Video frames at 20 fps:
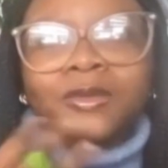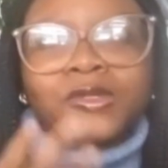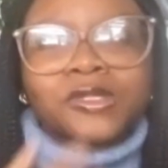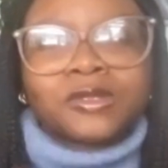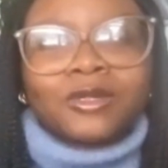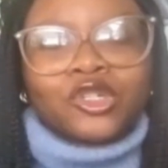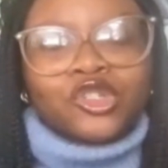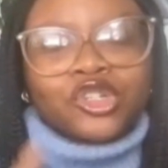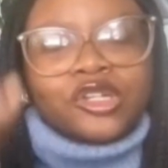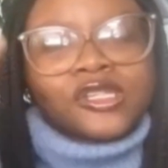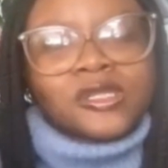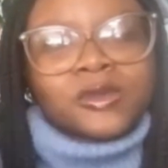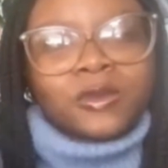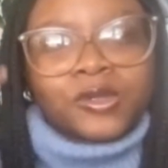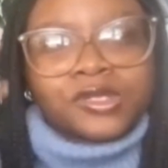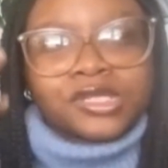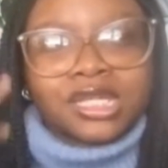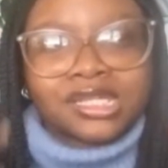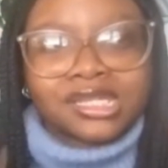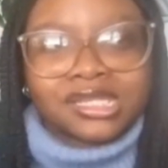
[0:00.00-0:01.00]
be
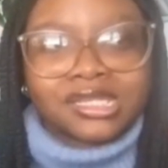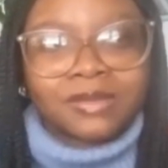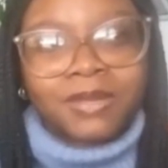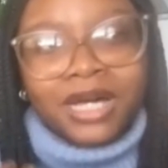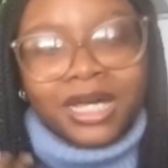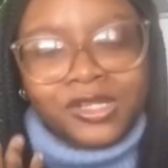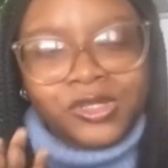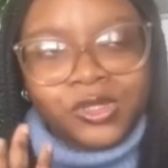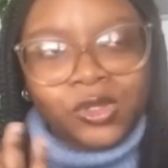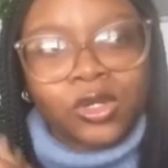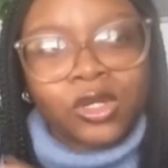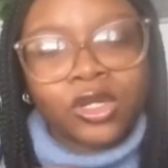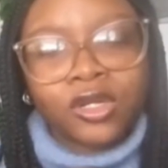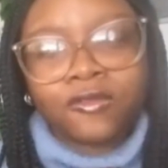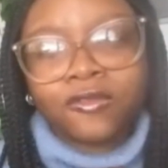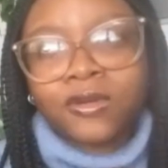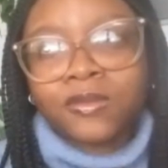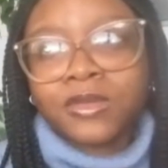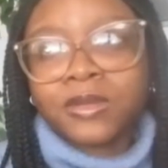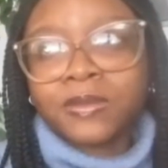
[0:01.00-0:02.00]
transported to the past or learn
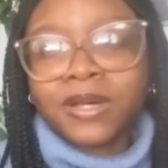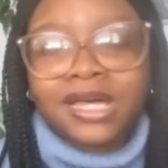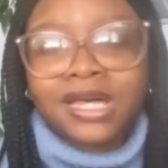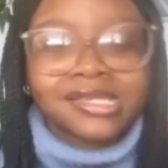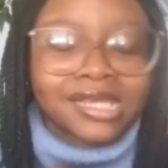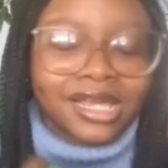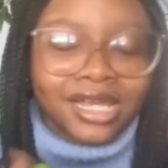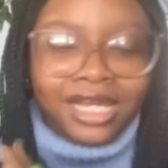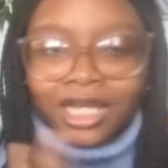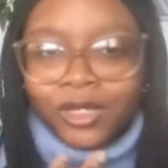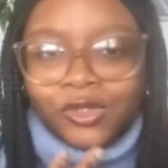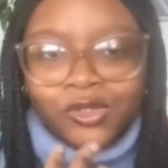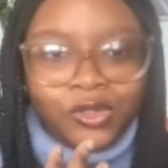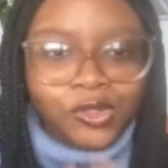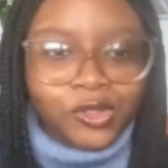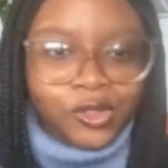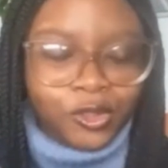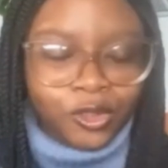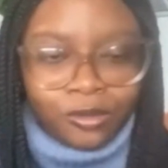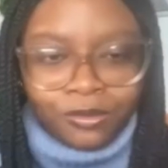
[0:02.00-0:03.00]
from the past allows you
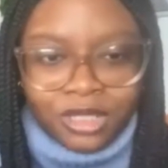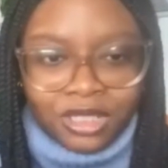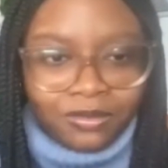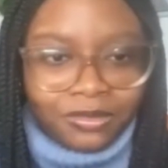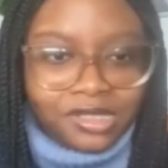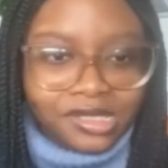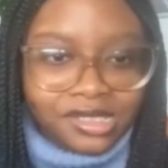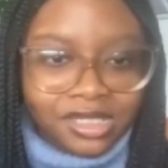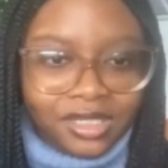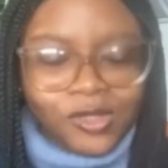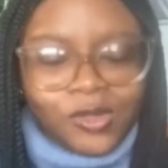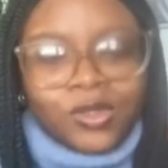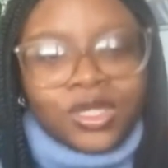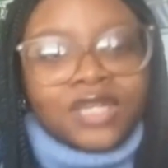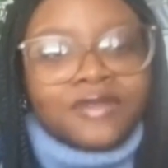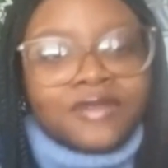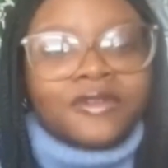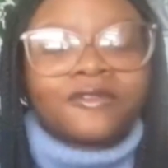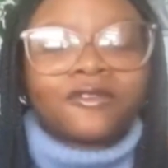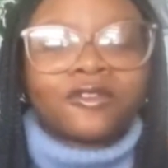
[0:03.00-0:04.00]
to not make mistakes. So
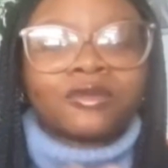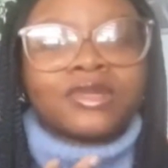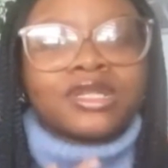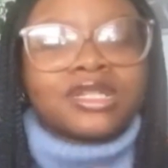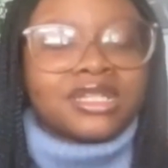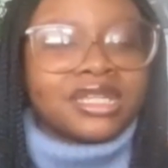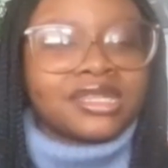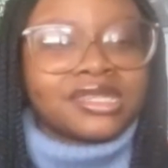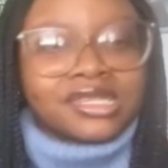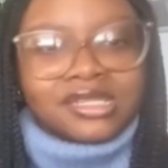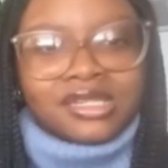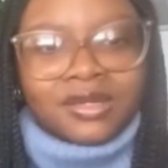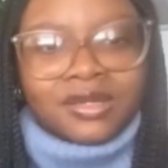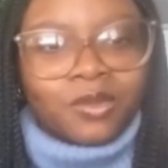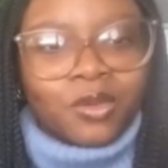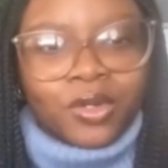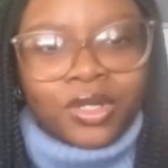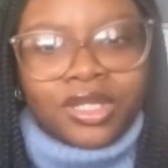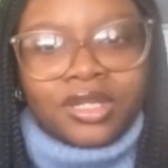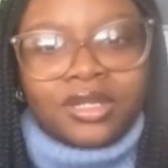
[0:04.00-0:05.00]
even from a day-to-day
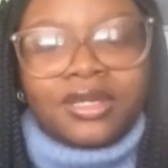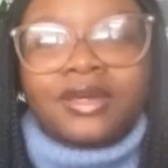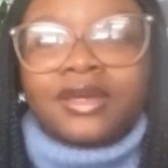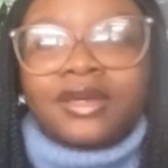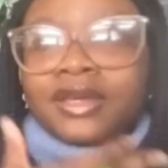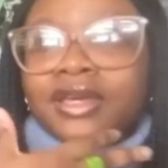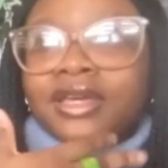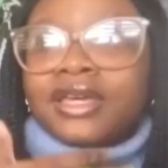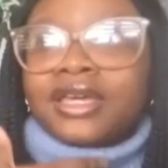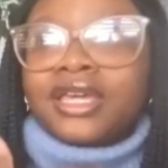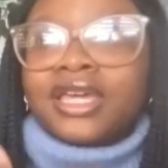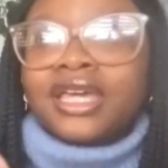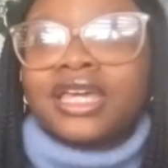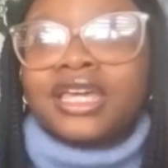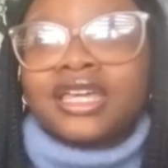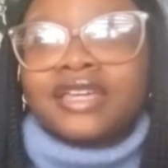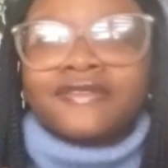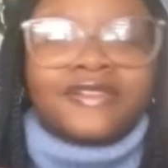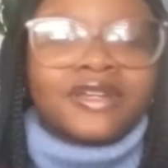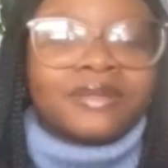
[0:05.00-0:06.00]
point,
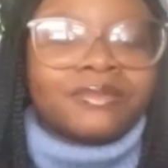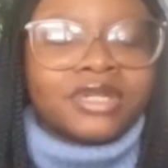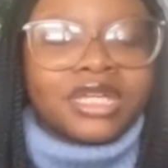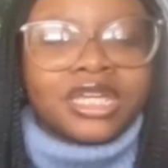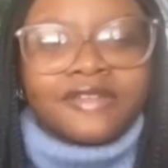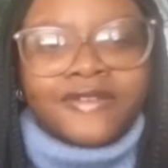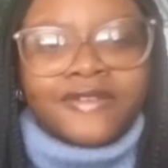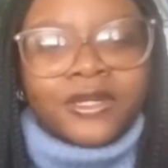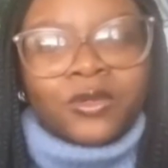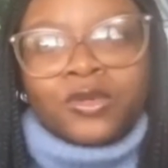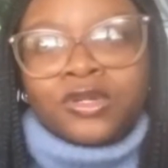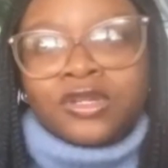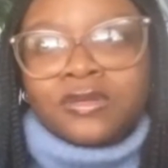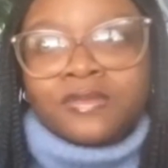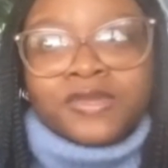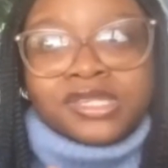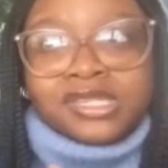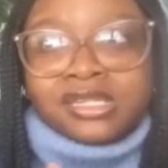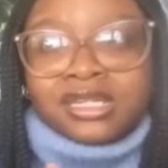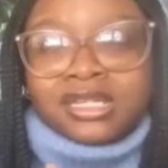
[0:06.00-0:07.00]
if I own a
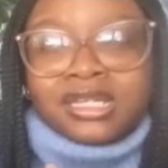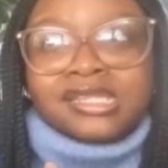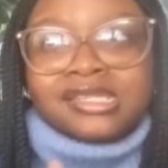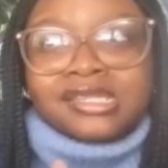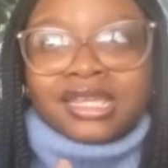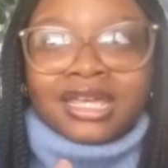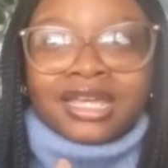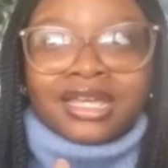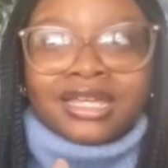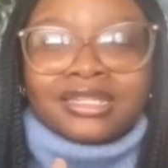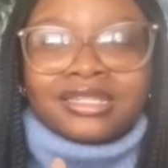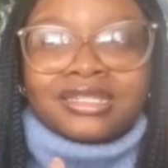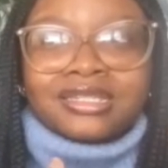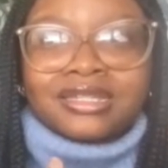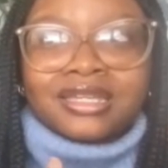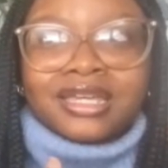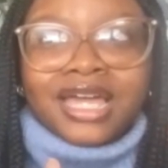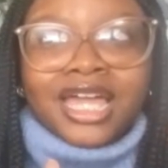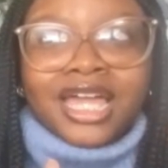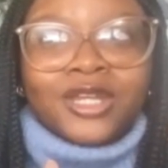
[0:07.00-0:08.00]
business and
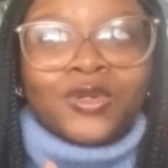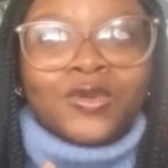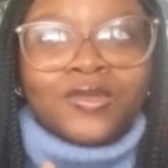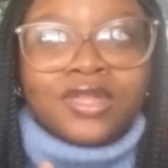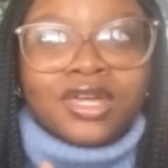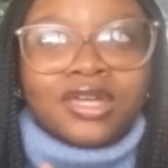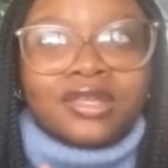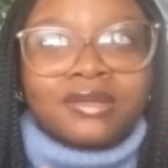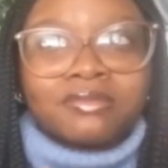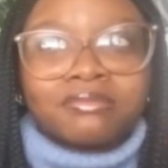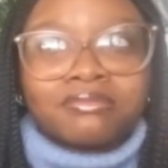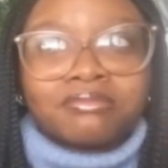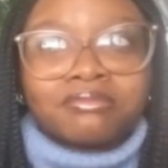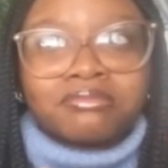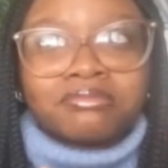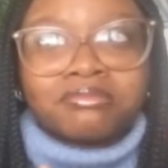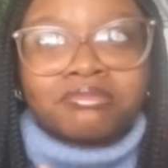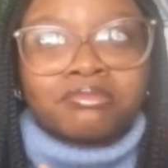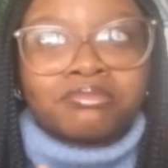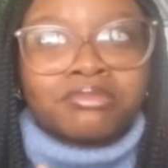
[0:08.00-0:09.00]
I know that
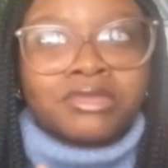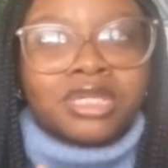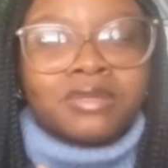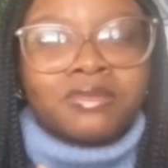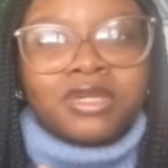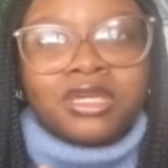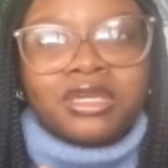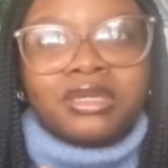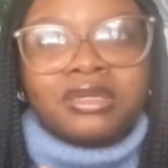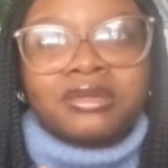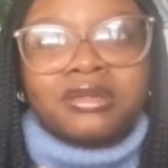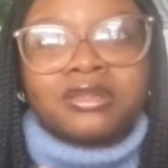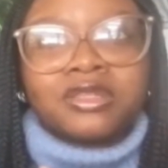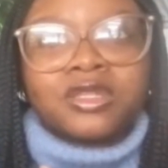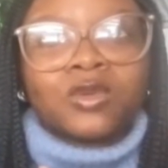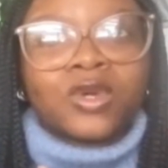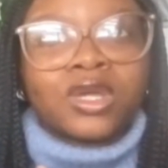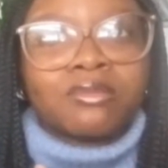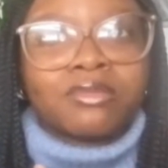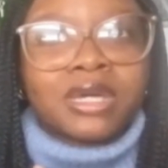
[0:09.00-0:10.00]
maybe
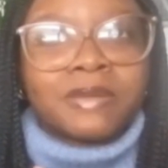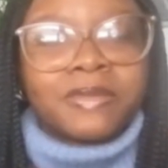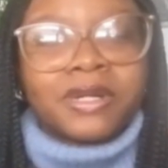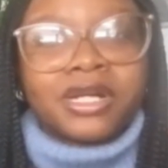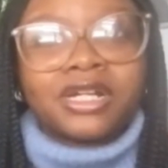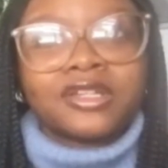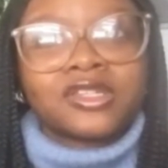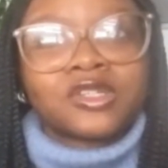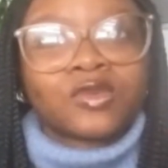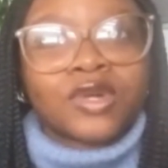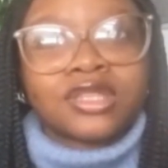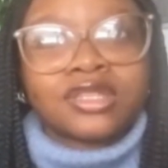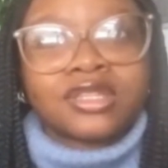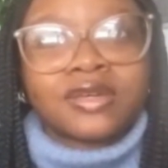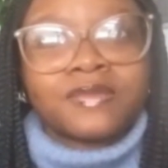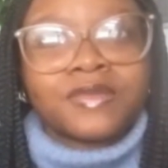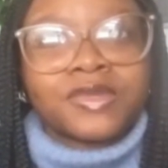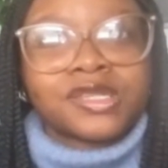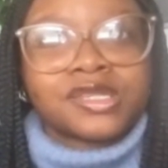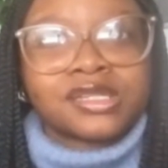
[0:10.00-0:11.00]
the way my parents run
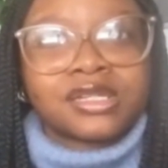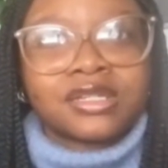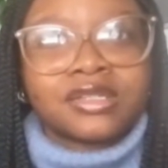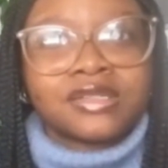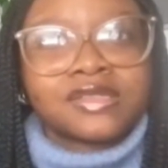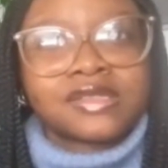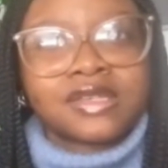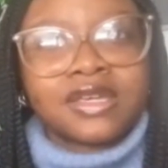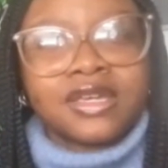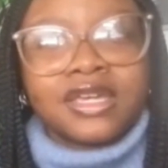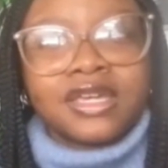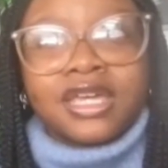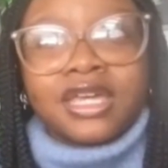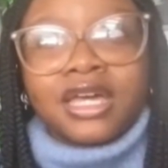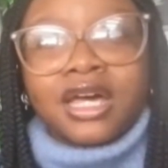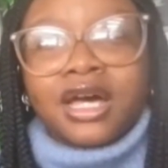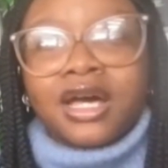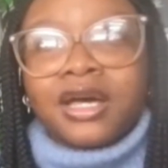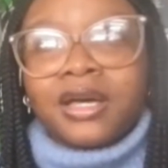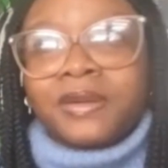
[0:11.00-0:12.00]
their business,
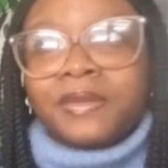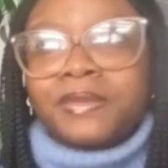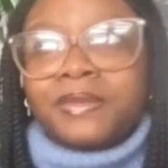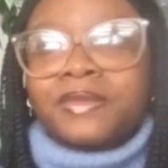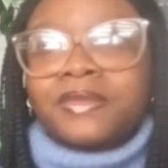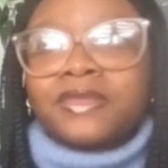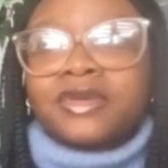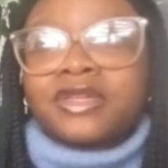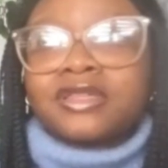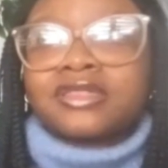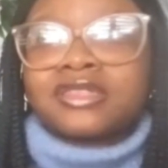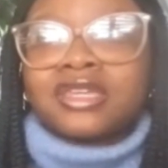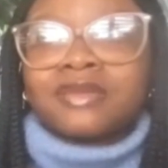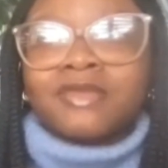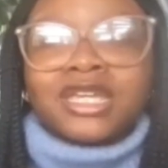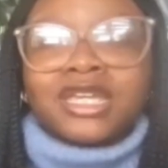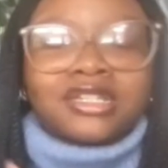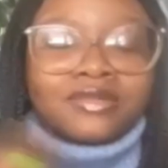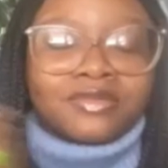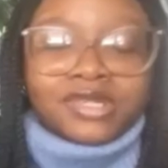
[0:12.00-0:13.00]
they
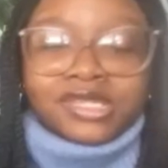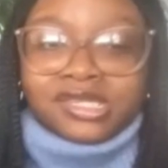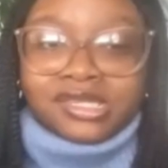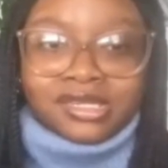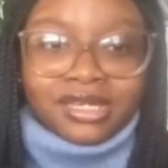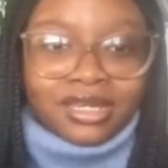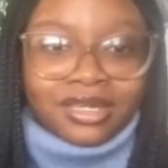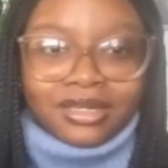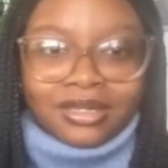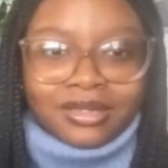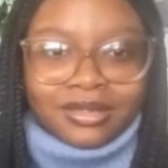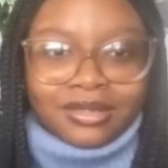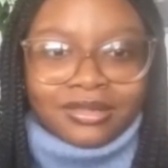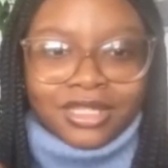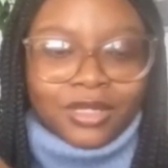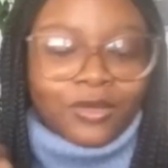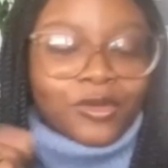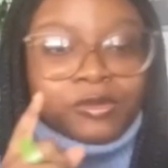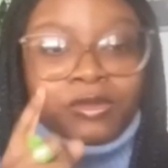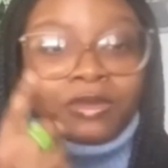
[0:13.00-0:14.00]
made a mistake.
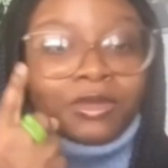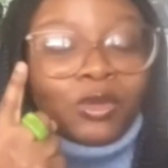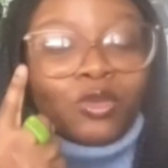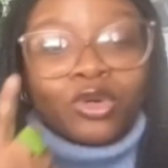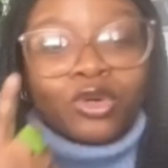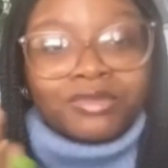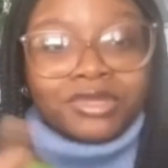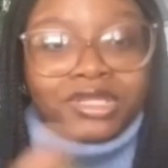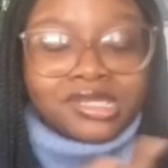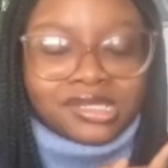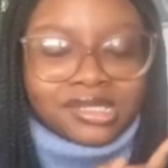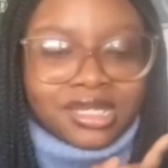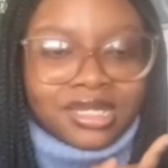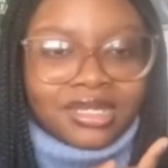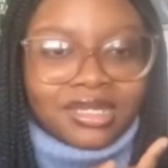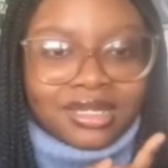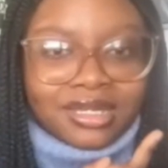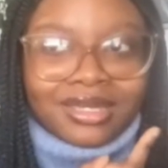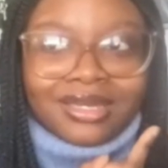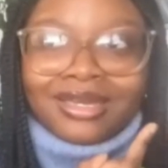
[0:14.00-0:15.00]
There was maybe one mistake.